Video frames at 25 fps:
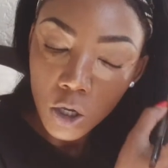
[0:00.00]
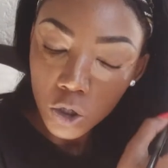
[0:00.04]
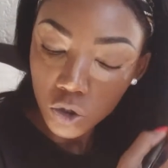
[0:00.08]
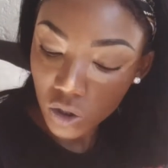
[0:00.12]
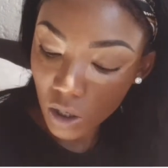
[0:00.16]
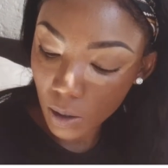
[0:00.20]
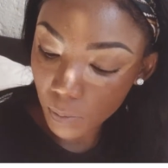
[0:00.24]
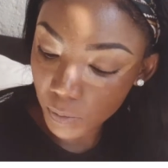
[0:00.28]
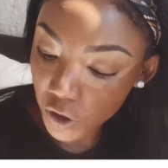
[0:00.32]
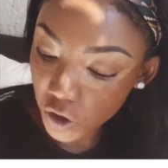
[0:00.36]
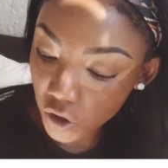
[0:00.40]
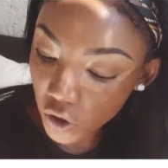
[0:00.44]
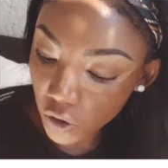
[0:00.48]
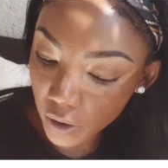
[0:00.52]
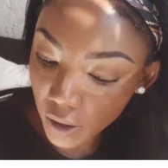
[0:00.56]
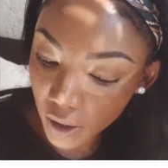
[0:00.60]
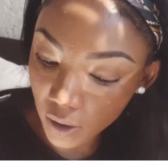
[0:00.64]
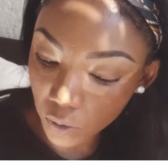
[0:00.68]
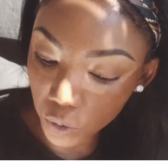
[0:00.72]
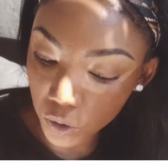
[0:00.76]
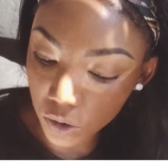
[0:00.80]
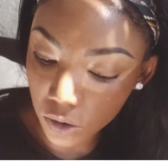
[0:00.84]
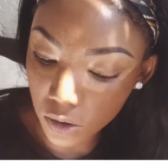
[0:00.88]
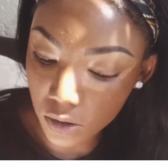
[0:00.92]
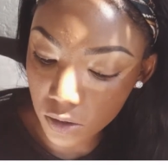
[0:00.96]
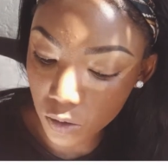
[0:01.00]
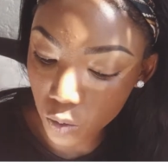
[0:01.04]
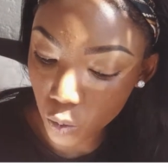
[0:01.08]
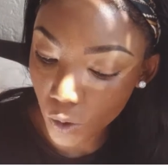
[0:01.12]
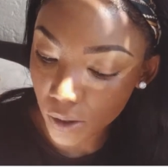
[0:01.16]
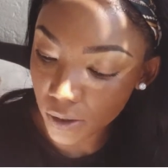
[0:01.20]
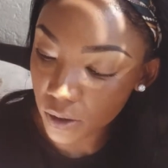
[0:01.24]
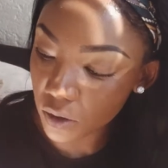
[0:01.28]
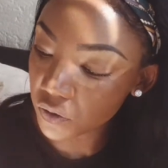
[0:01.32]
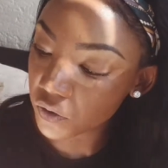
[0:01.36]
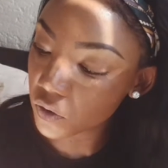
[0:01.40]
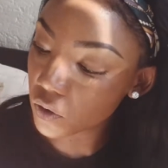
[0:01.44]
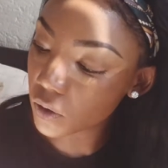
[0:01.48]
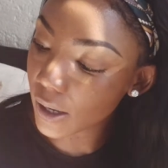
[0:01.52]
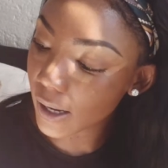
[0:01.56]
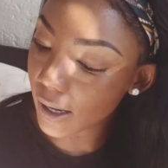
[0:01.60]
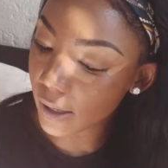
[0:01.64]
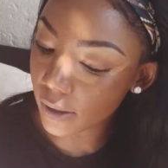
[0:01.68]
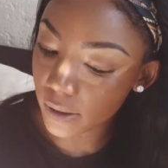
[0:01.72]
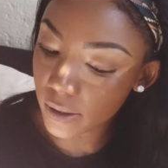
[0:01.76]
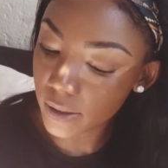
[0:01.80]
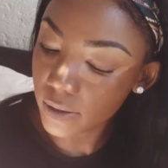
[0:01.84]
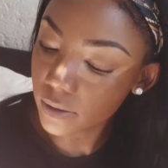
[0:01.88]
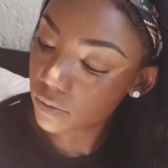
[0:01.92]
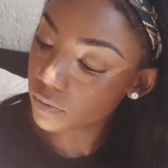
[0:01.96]
So I'm gonna go in with this wonderful
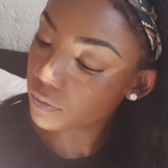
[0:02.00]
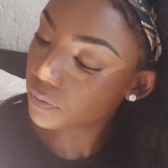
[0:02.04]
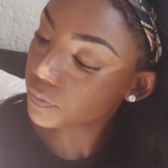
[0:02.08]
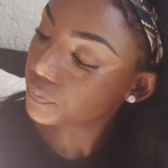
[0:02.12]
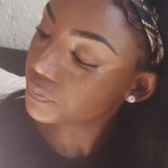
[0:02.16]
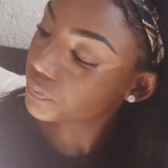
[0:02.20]
color.